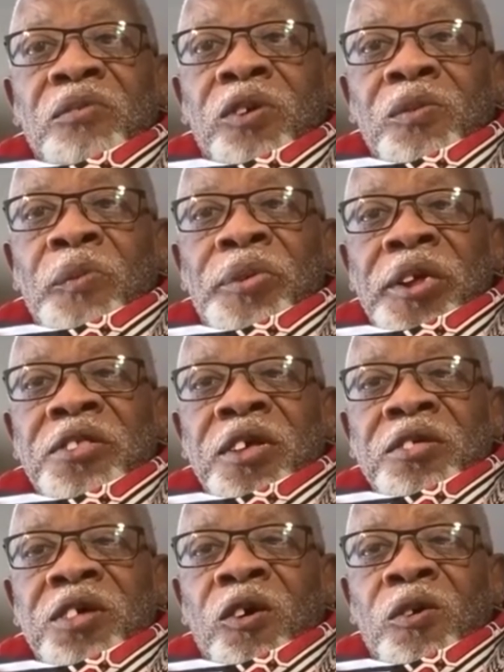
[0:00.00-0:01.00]
former
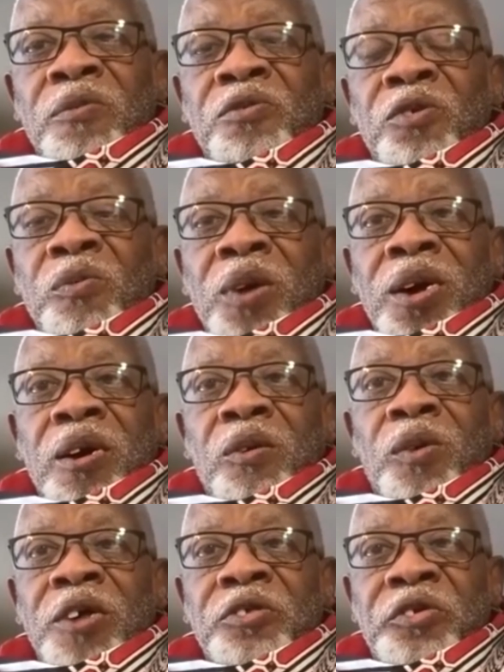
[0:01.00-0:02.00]
President Jacob Zuma
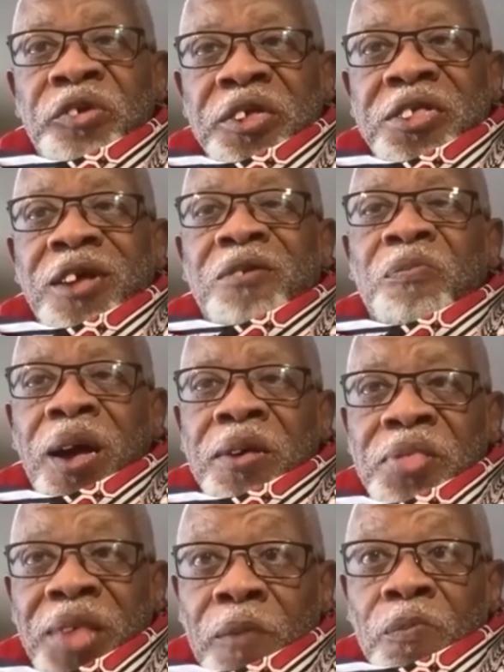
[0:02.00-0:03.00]
was treated by
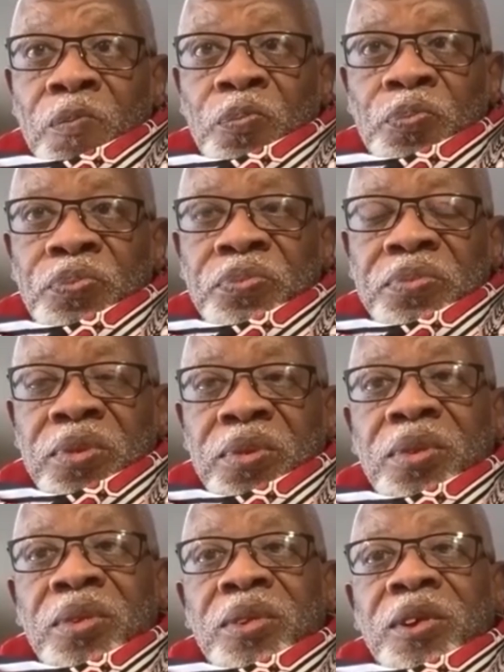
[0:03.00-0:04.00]
them
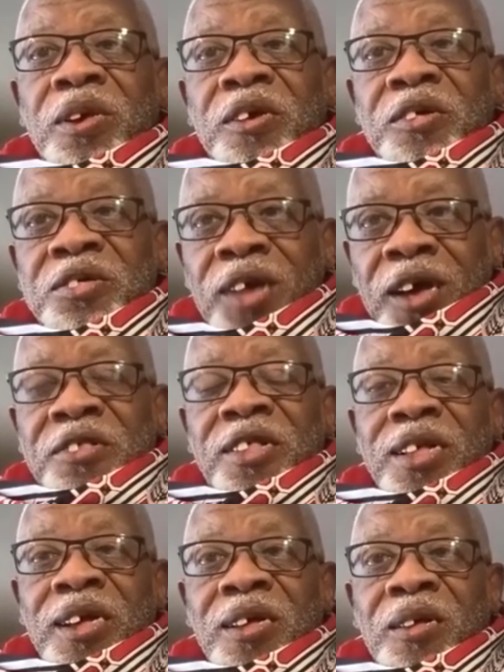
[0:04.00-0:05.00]

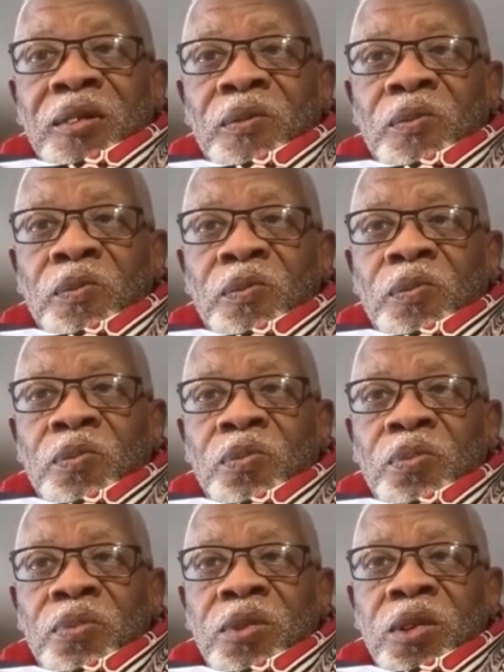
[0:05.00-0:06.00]
justly
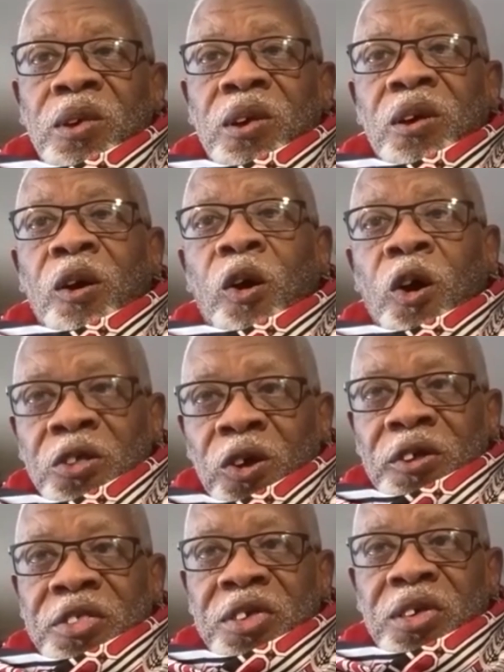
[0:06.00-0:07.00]
or
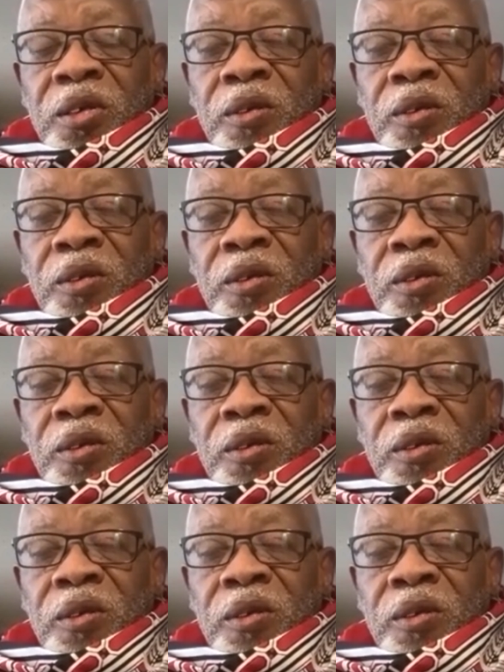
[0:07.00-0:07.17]
not.